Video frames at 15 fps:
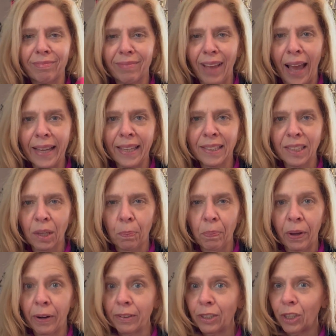I guess
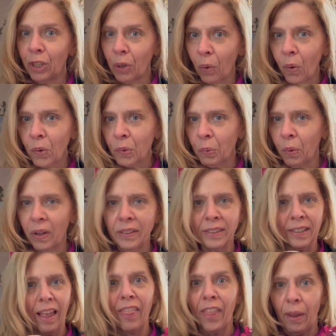compared to the old ones,
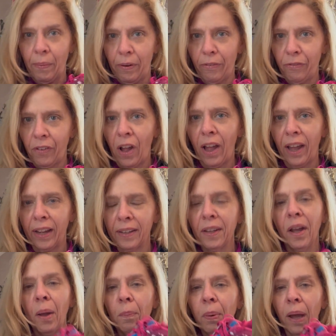they were fine,
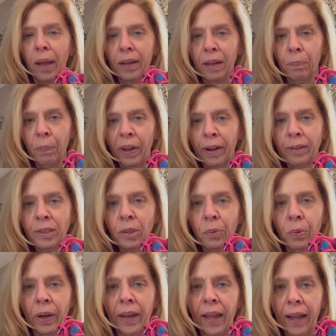but compared to
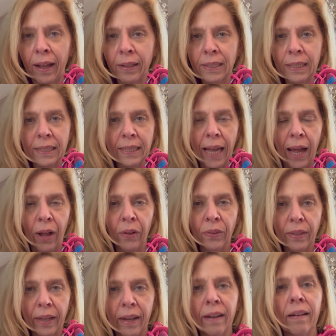what else is out
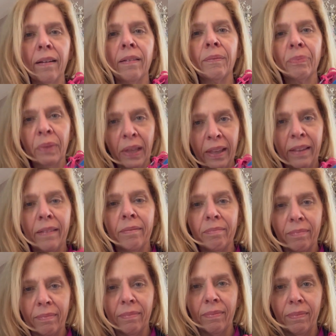there,
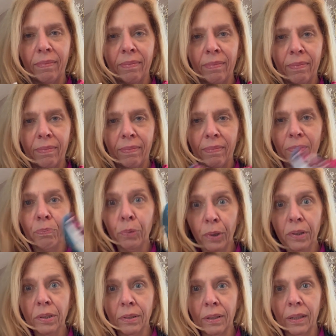
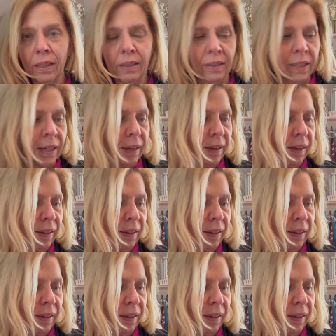Brooks needed to